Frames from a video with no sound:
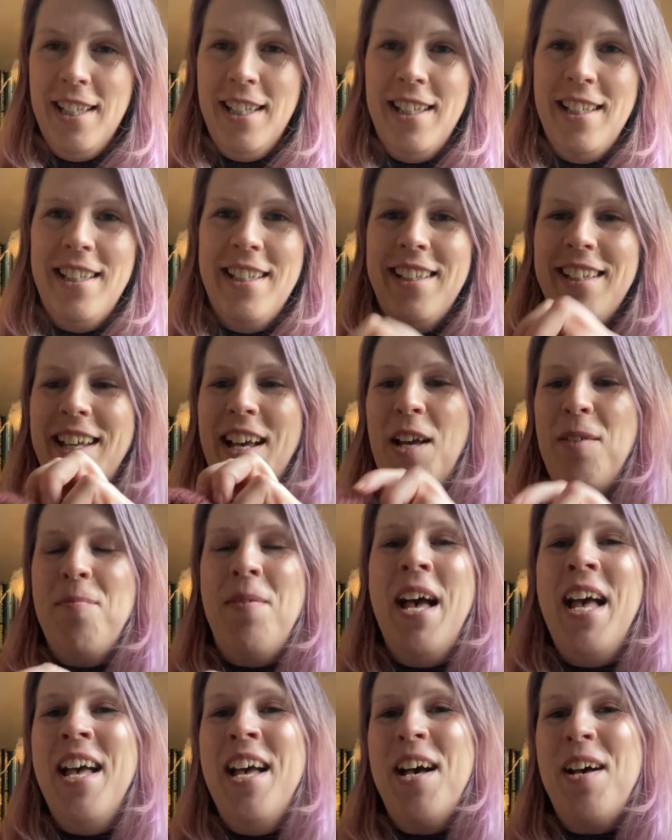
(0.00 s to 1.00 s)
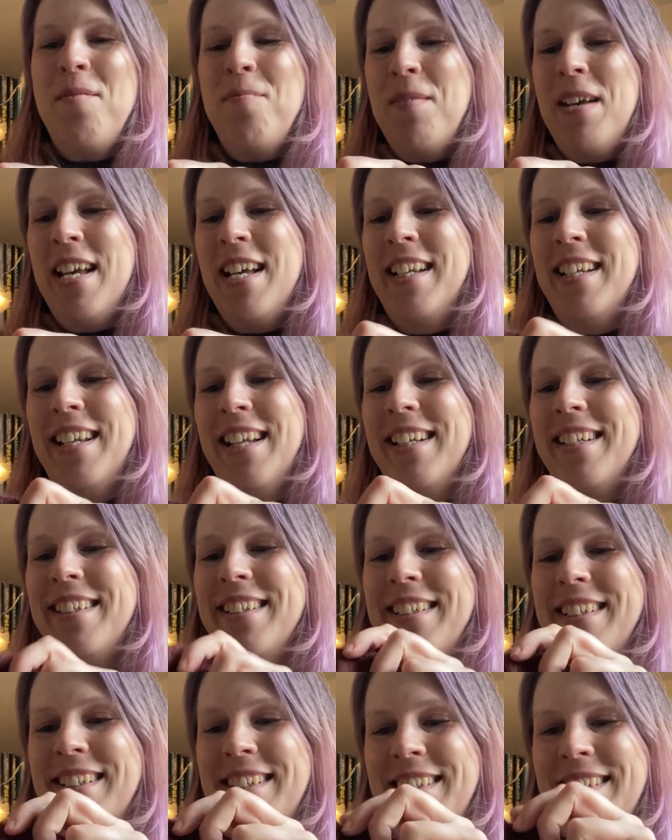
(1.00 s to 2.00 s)
made like
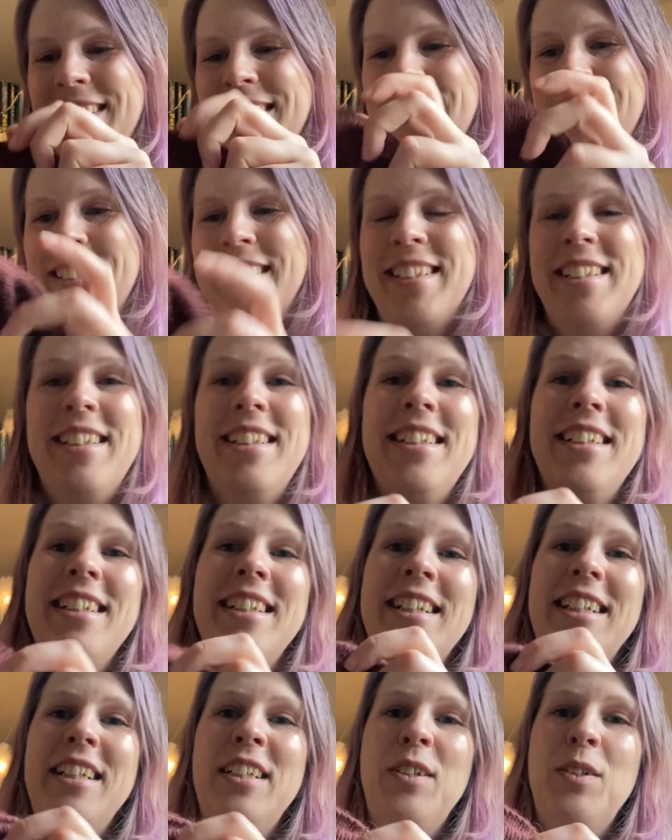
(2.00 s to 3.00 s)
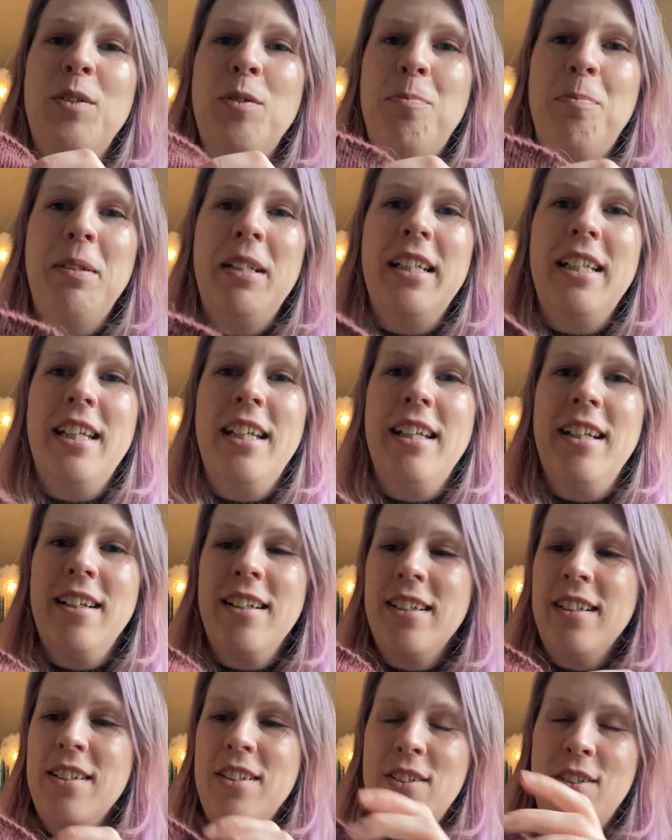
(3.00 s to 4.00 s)
an opening
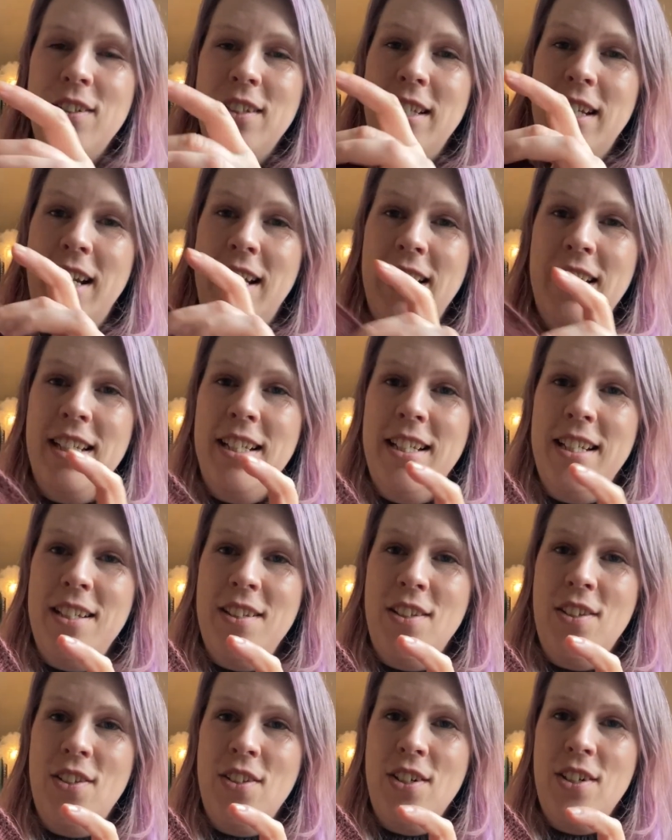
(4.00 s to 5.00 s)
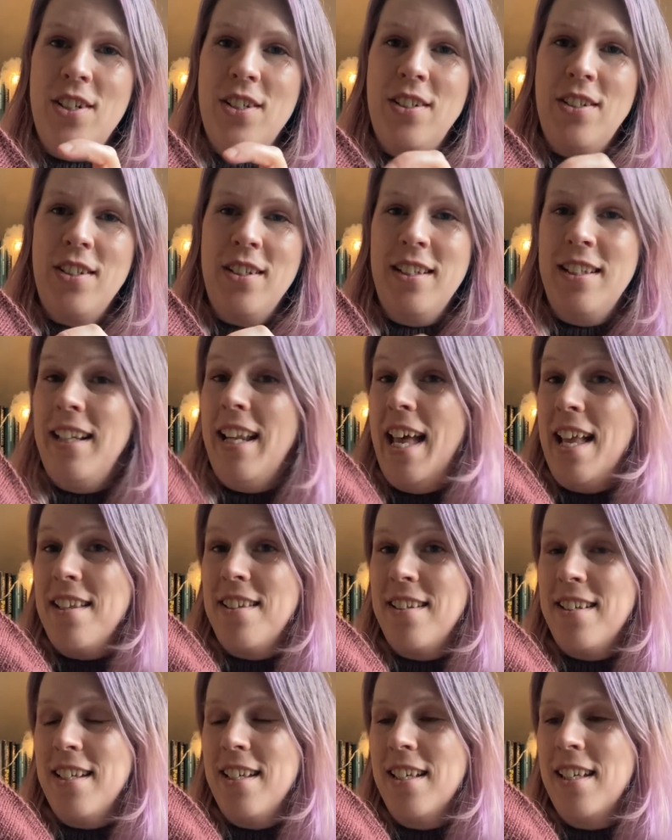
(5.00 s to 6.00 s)
here so that I can insert an
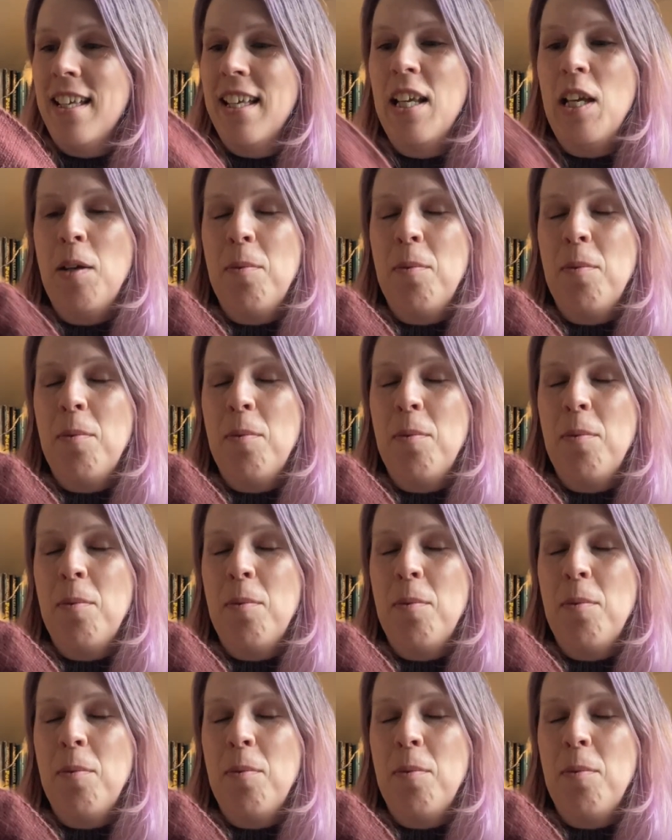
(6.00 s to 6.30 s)
elastic,